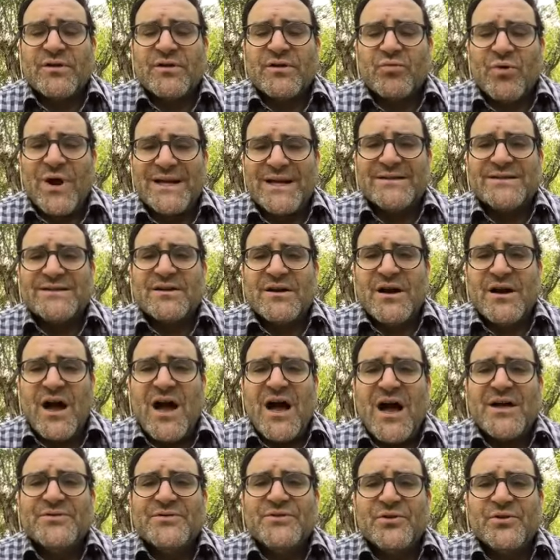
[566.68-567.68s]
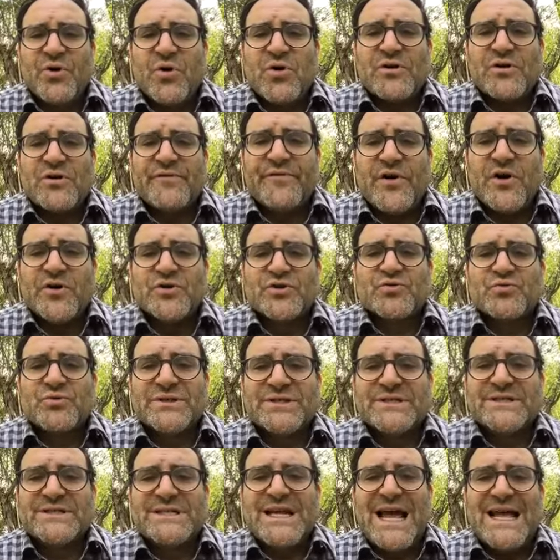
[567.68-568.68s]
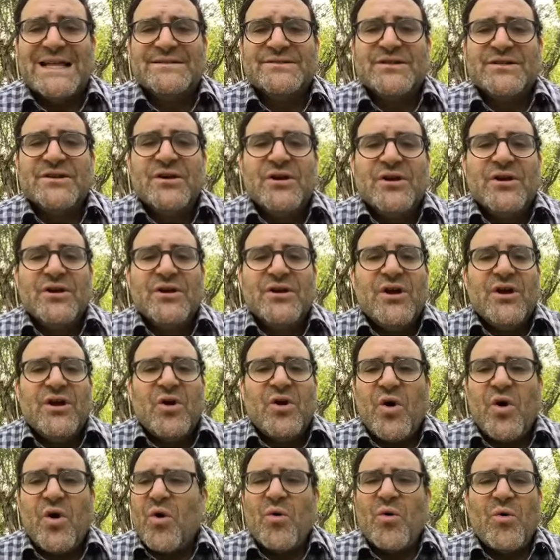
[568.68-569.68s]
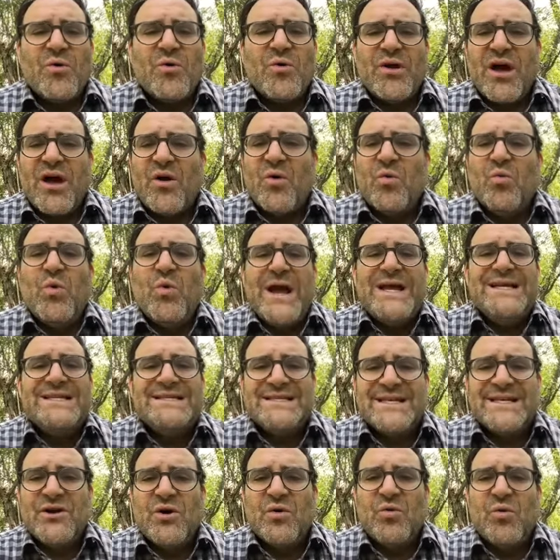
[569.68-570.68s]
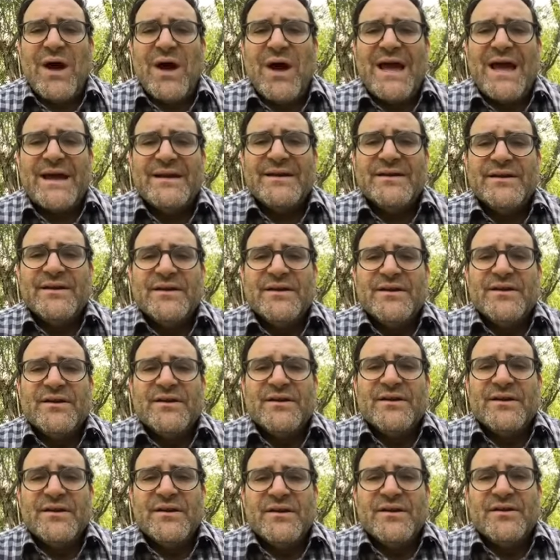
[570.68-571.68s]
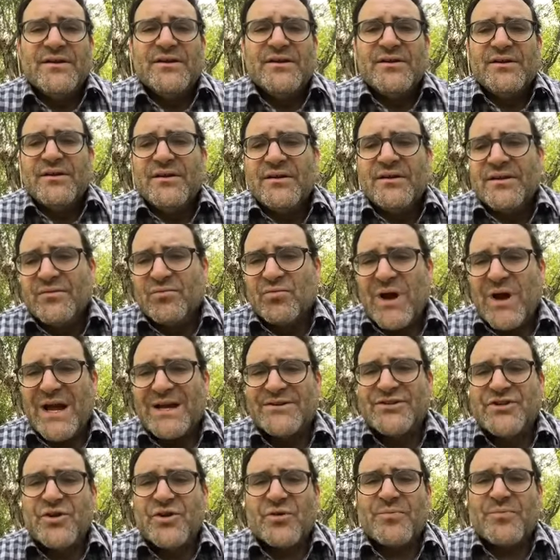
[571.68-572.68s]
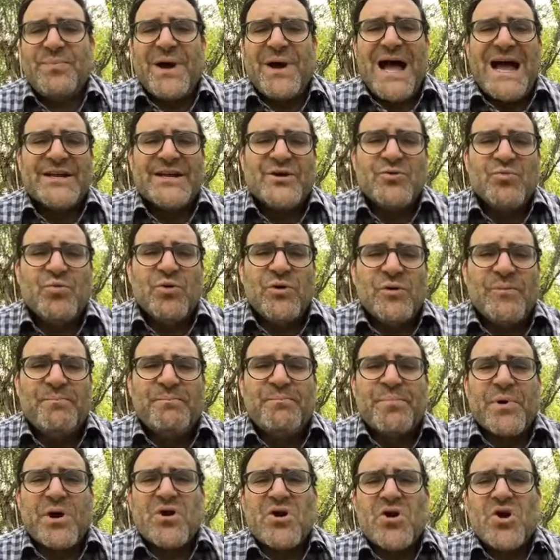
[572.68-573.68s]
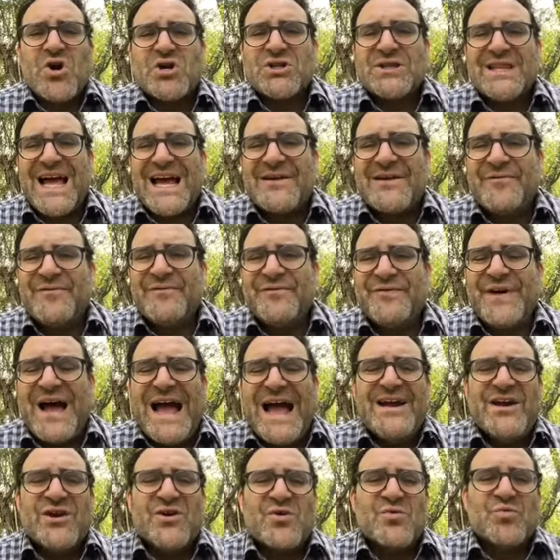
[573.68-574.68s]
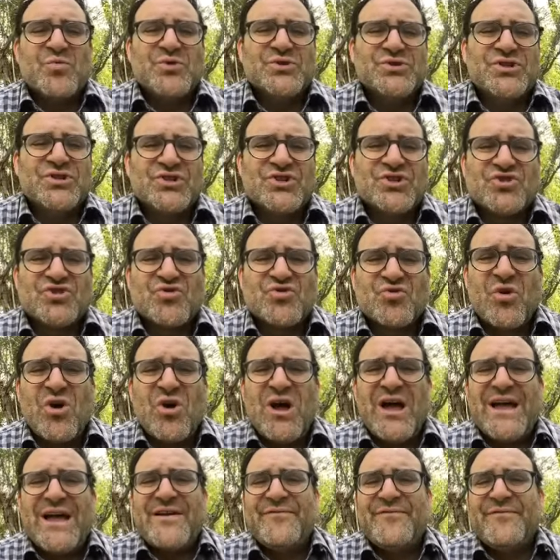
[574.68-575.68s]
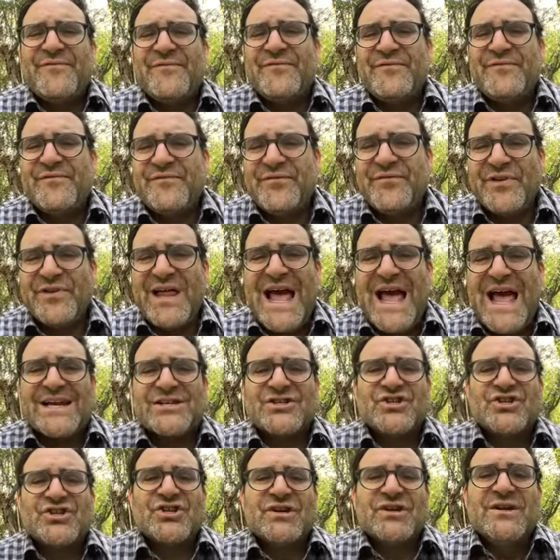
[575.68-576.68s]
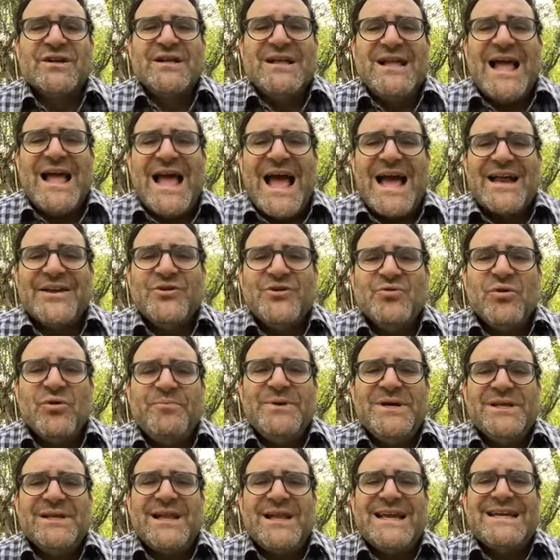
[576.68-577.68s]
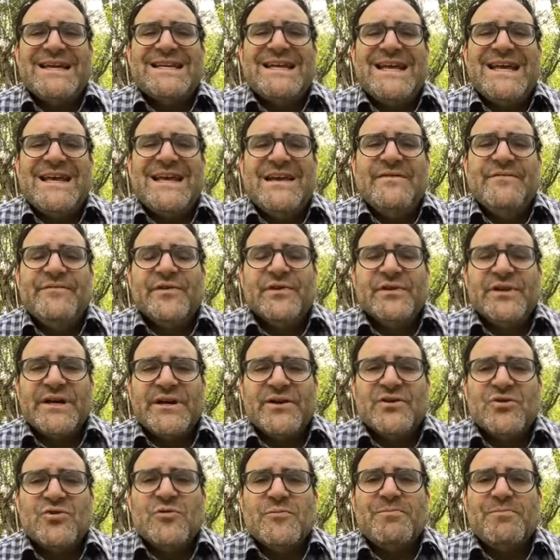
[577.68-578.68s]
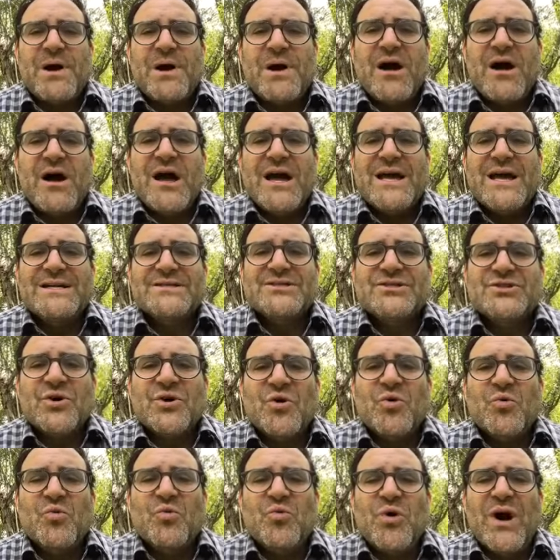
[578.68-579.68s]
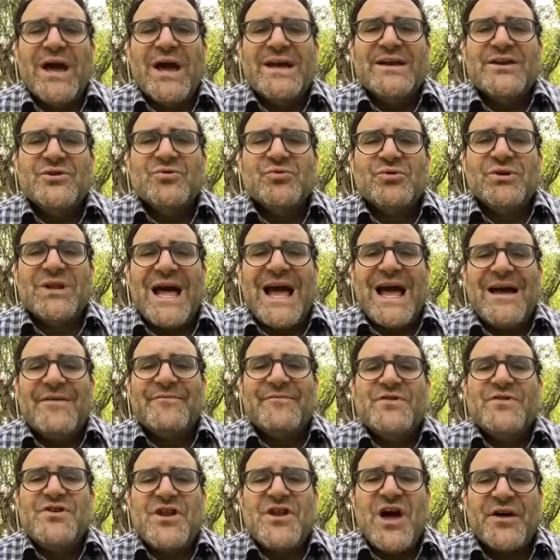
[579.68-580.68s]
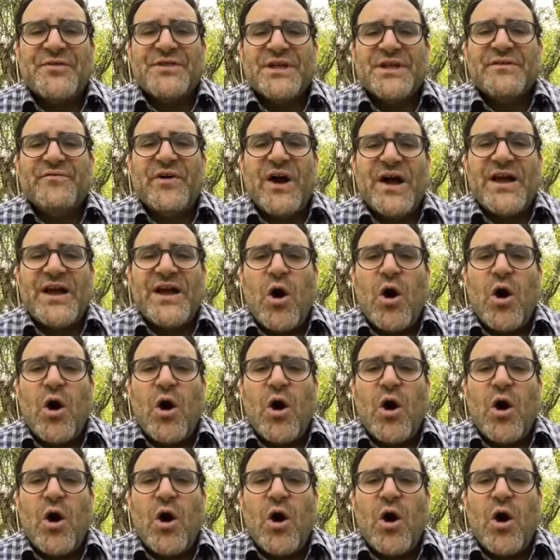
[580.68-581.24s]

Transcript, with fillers: right to God, the Lord of hosts will send a wasting away. Right, your body will burn like fire, will destroy flesh, and you will be like an invalid who pines away. You will have nothing.